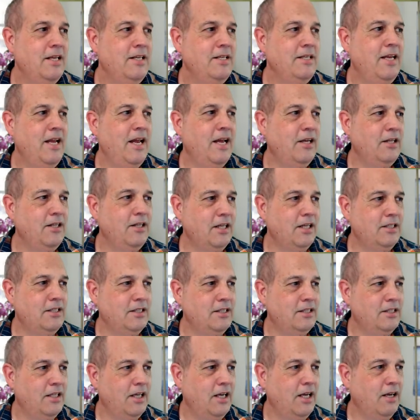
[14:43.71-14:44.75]
Now
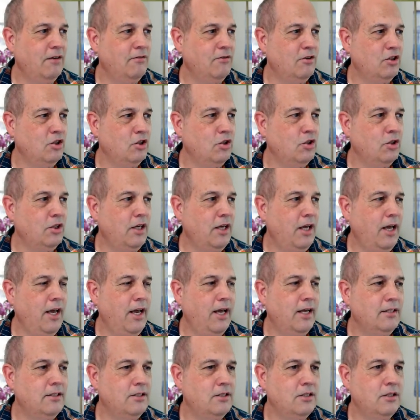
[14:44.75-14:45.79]
let's have a look
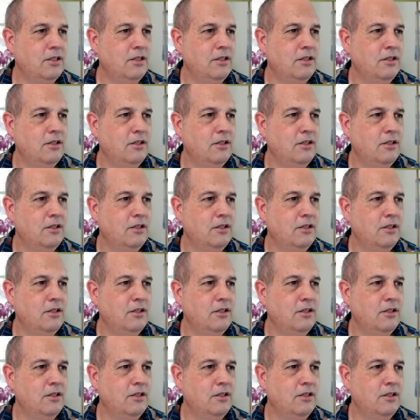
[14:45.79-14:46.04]
at